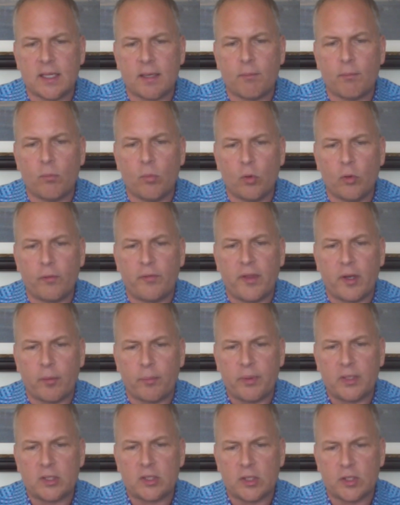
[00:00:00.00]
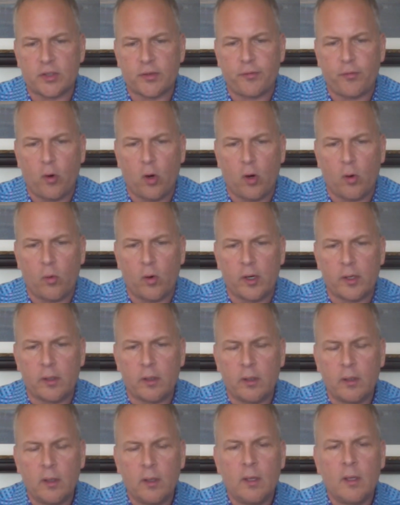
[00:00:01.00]
that move their business forward,
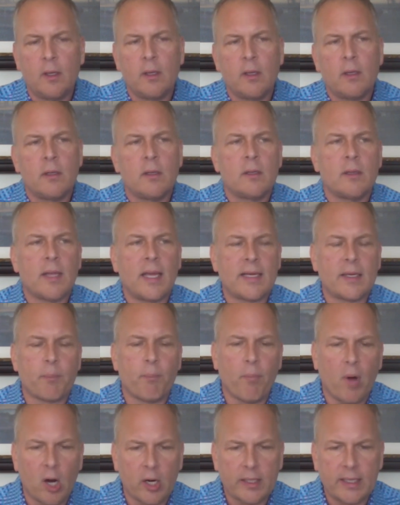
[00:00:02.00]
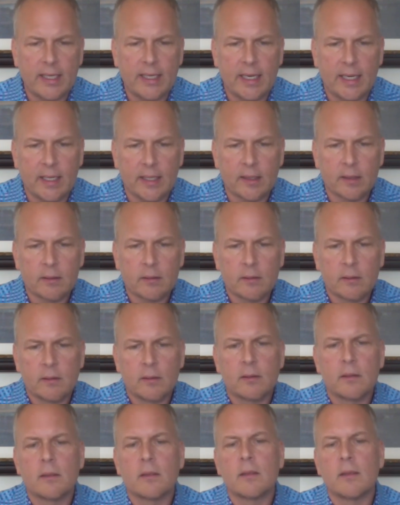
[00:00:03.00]
like marketing,
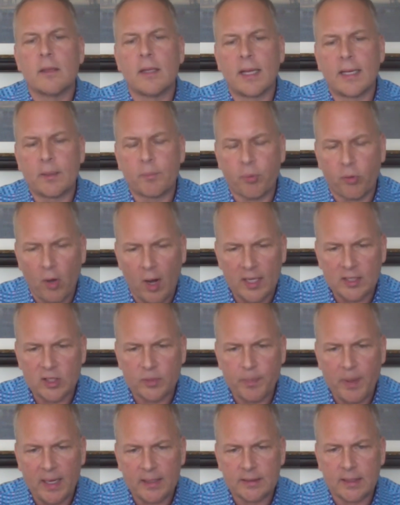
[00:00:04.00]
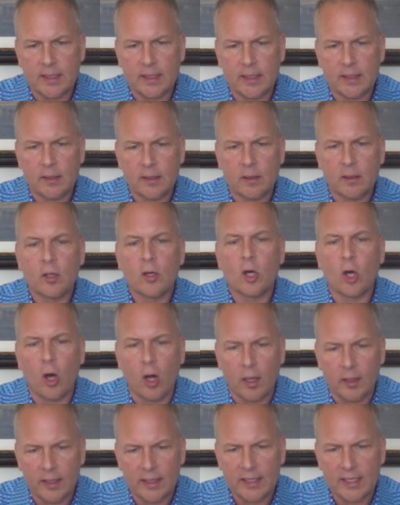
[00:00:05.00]
like prospecting,
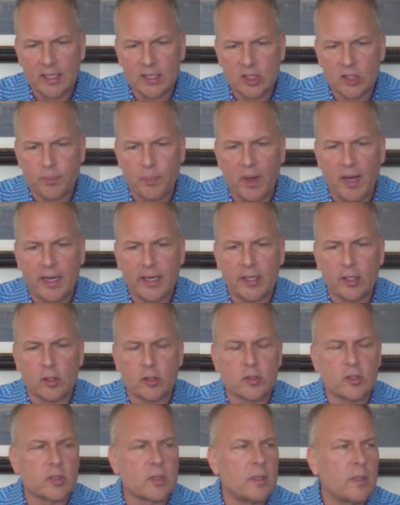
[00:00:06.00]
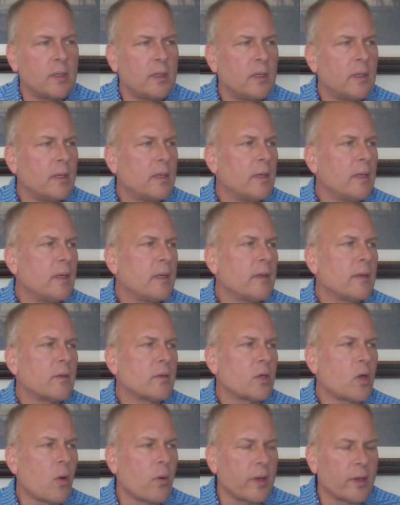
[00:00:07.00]
calling expireds,
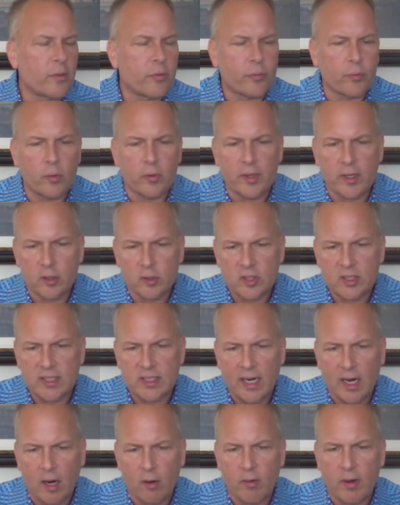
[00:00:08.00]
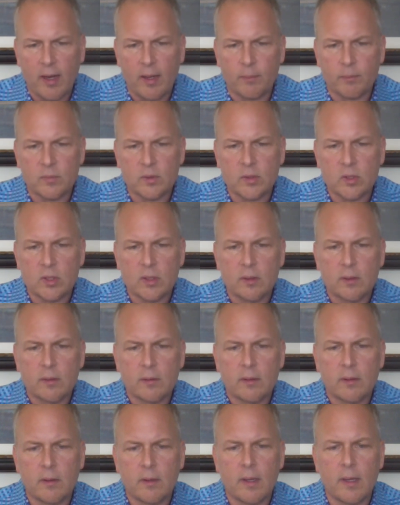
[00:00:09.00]
going through their CRMs,
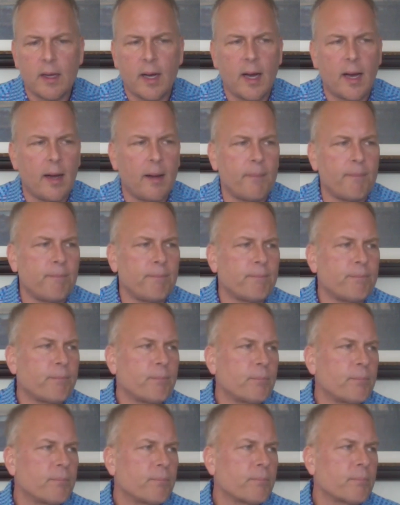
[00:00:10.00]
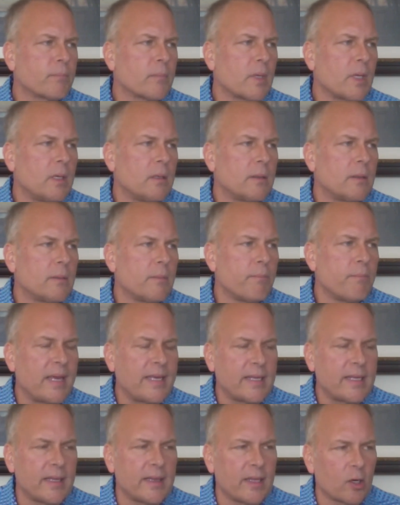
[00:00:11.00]
um,
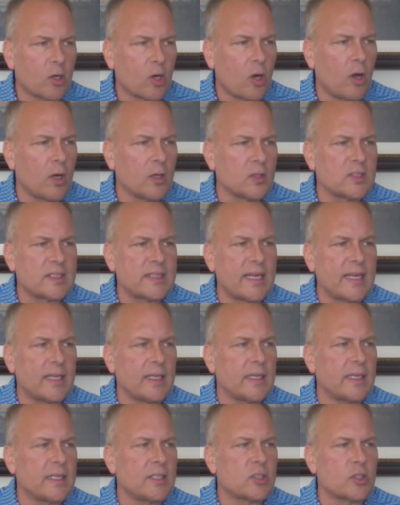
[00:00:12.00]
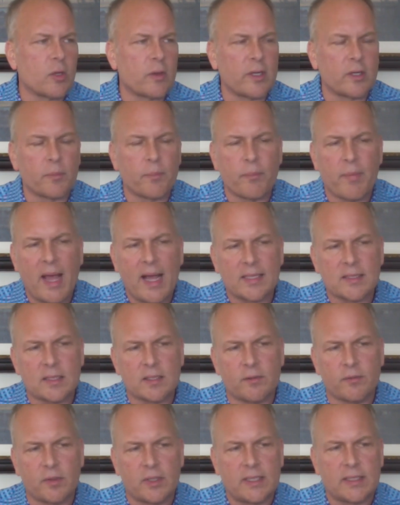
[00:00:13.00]
making their calls daily. So they're
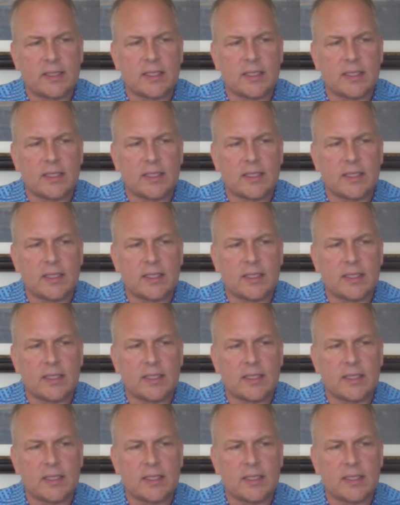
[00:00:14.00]
massively